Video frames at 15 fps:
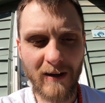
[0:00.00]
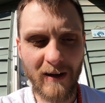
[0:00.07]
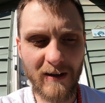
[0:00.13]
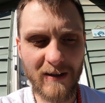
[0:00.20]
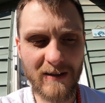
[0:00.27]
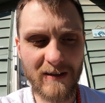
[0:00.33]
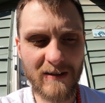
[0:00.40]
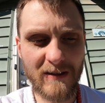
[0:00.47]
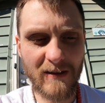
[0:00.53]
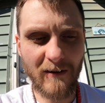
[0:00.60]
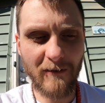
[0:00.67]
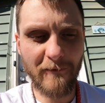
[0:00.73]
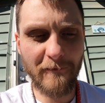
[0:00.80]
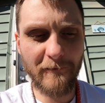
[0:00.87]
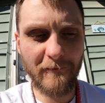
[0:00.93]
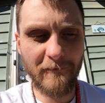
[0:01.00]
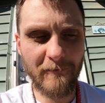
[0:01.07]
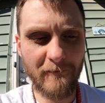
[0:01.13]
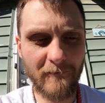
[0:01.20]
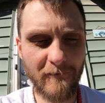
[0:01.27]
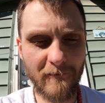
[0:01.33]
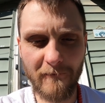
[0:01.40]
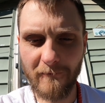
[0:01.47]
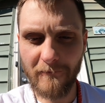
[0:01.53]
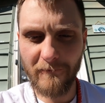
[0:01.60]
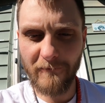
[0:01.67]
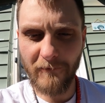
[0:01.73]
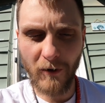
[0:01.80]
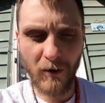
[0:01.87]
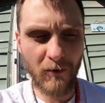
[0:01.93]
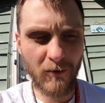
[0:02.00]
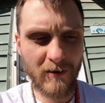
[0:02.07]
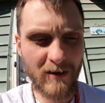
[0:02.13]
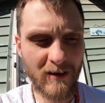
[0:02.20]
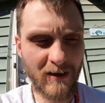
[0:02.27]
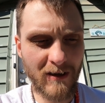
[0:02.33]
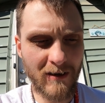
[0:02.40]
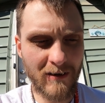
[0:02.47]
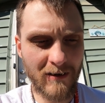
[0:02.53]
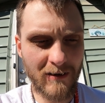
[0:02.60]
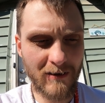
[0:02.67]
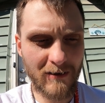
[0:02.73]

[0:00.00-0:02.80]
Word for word: his falling